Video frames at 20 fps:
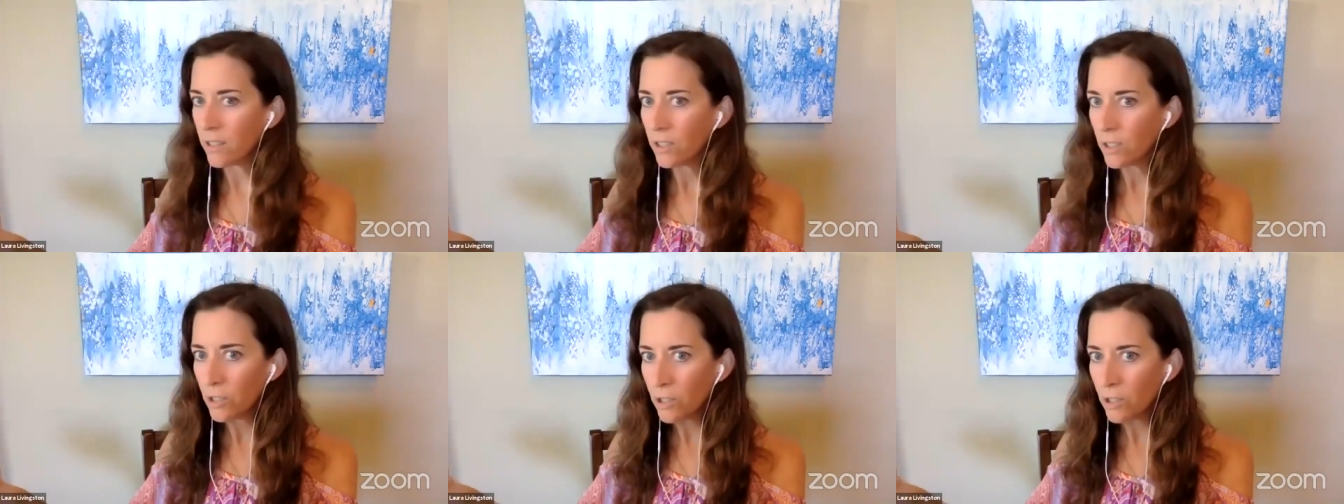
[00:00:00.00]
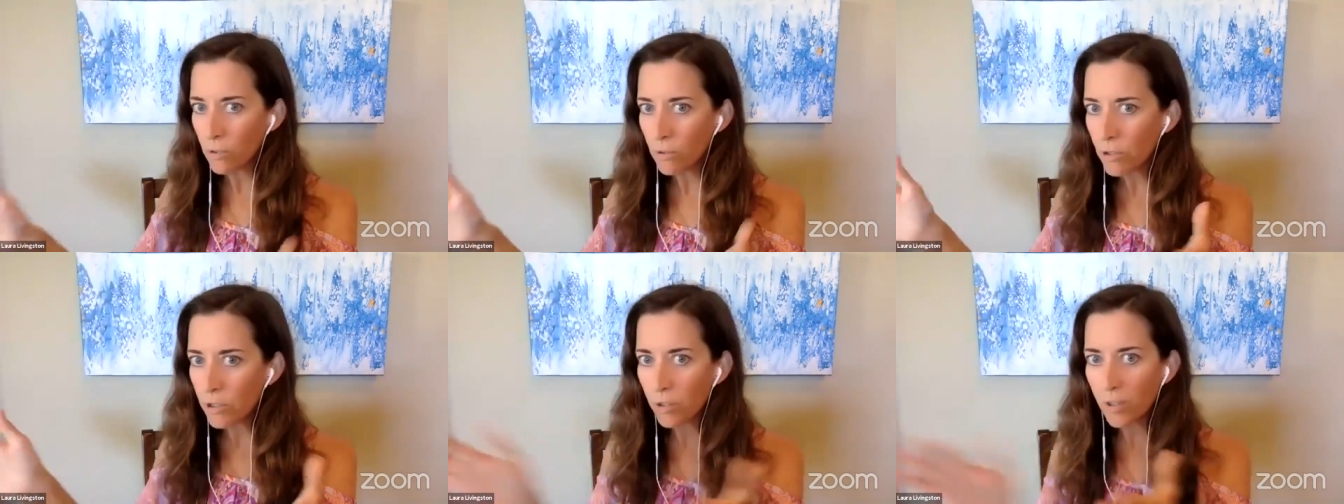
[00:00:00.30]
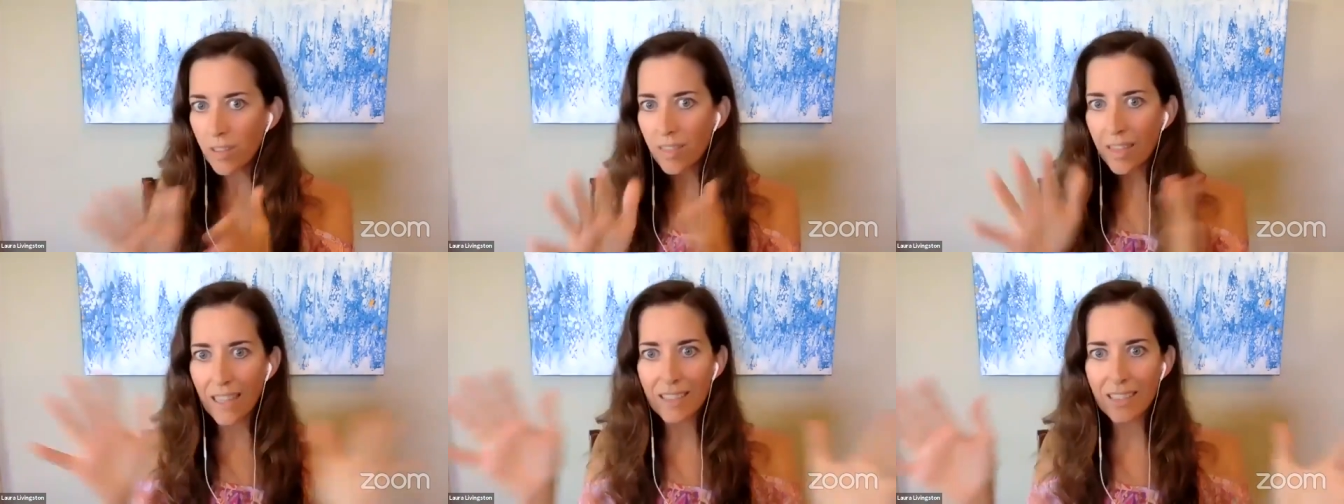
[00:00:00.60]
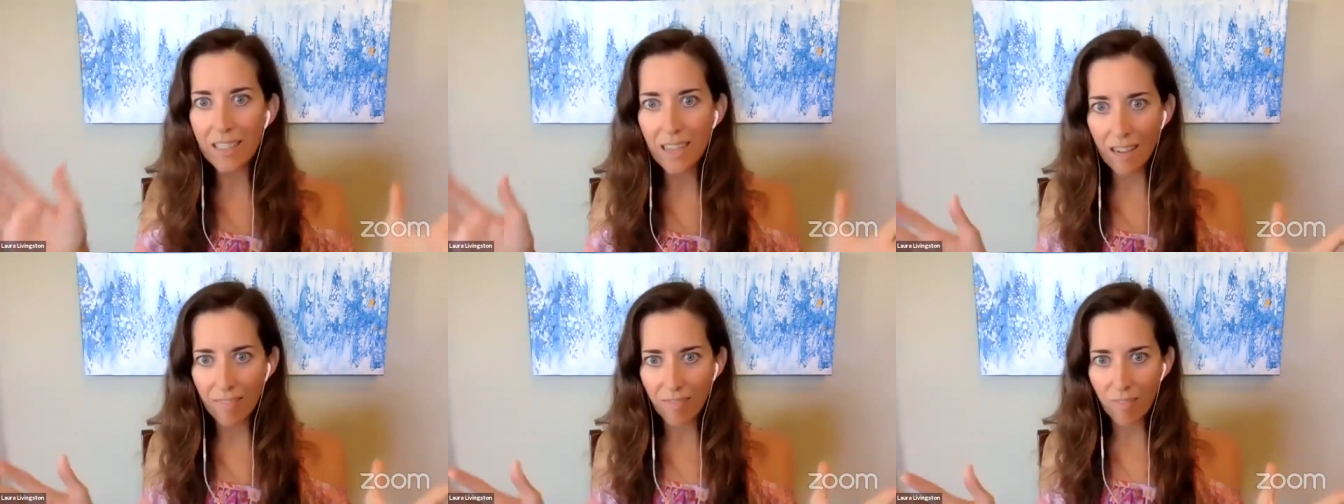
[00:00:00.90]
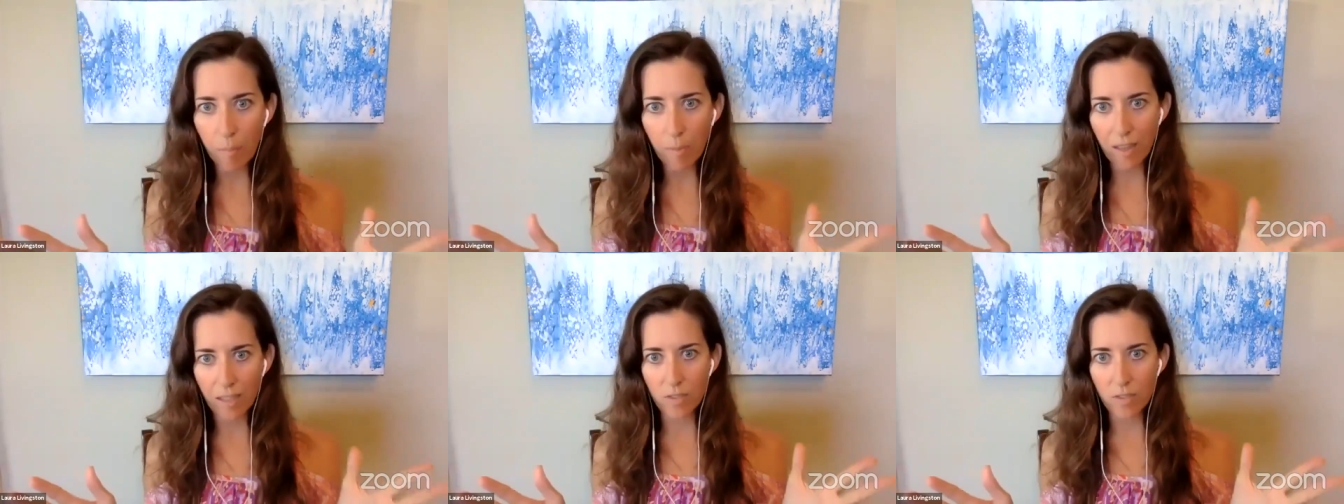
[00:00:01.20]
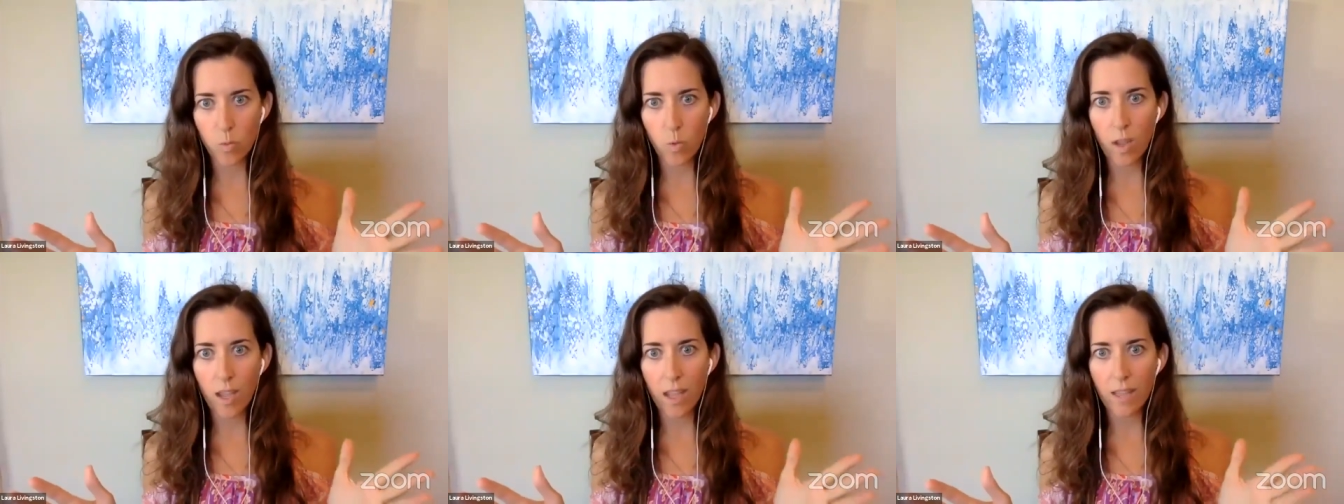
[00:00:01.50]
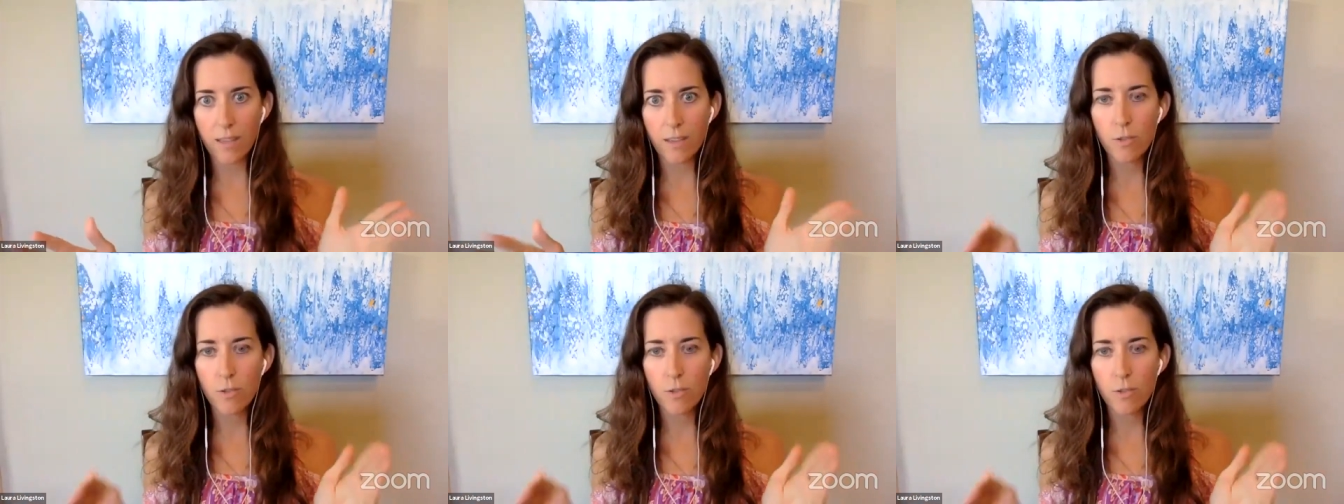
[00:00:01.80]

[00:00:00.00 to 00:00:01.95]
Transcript: Usually that's not the best way.